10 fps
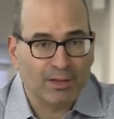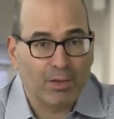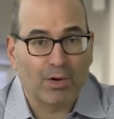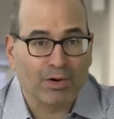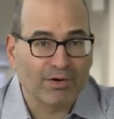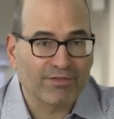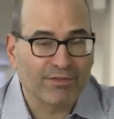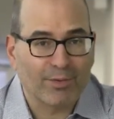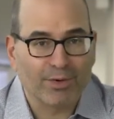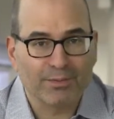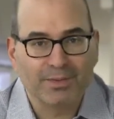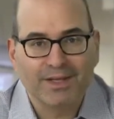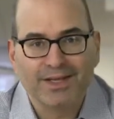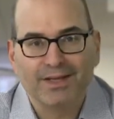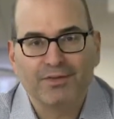longer form
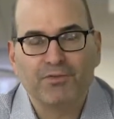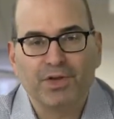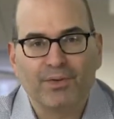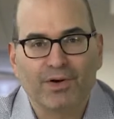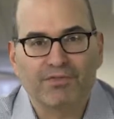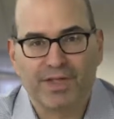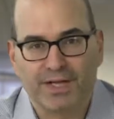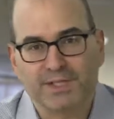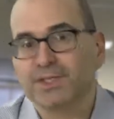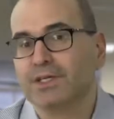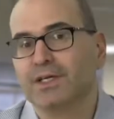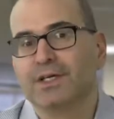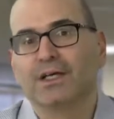video of this,